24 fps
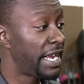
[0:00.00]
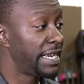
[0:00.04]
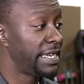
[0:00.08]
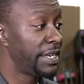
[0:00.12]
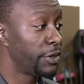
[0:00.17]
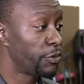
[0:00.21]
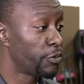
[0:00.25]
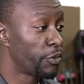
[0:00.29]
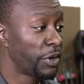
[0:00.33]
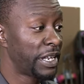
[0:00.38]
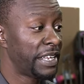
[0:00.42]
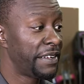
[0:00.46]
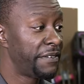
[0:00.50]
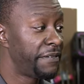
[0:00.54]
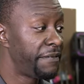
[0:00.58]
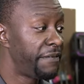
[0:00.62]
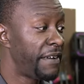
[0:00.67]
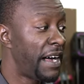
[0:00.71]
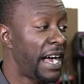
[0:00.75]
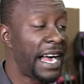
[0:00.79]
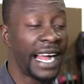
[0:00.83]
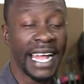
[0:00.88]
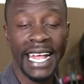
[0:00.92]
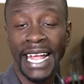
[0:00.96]
I didn't really
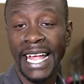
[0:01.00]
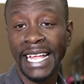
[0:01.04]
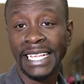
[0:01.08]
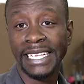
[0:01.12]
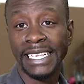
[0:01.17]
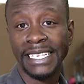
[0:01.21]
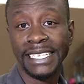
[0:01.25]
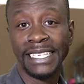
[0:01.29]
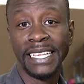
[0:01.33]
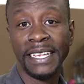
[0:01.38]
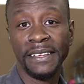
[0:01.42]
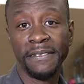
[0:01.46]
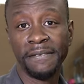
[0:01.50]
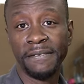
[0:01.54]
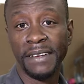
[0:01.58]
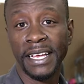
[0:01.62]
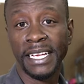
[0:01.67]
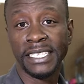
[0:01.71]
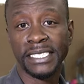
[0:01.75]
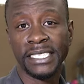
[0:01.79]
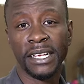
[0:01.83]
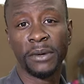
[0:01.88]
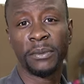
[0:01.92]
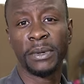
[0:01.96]
find any
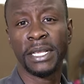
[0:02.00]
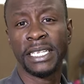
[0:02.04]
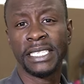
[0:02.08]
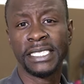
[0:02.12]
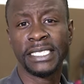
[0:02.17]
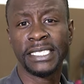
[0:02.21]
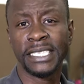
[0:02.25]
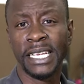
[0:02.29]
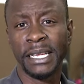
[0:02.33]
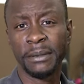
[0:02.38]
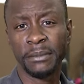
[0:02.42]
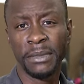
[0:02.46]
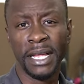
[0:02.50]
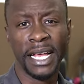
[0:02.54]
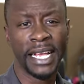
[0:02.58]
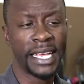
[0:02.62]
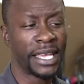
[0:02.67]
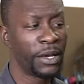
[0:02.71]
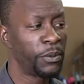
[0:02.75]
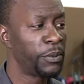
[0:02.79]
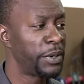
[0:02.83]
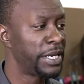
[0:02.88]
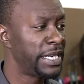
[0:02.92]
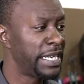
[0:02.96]
defects that really seemed
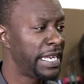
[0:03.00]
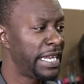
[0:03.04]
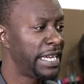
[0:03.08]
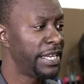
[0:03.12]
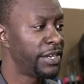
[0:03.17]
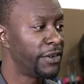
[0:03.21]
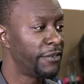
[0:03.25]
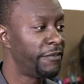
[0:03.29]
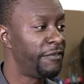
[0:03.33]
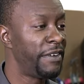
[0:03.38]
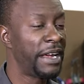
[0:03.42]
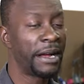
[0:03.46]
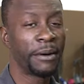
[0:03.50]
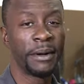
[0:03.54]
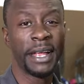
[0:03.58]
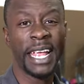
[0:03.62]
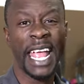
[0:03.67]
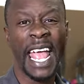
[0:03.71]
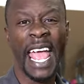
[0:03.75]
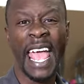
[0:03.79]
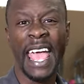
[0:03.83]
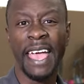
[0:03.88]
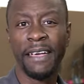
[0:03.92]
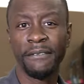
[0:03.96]
like it would need a very
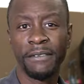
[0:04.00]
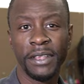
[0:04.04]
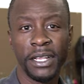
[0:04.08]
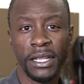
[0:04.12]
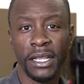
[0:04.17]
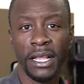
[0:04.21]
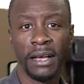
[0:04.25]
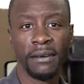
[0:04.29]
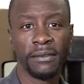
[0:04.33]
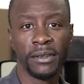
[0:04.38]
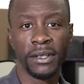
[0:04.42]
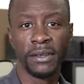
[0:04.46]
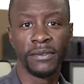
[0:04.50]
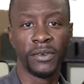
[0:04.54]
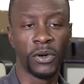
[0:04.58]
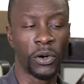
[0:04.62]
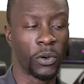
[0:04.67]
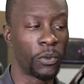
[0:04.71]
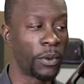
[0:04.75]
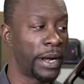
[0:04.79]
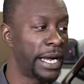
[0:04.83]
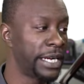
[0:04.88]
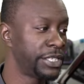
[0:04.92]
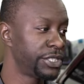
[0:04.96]
heavy level of
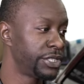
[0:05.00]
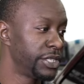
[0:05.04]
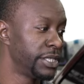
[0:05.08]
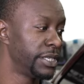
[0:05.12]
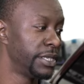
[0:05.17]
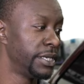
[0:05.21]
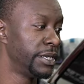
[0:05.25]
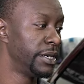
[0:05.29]
correction.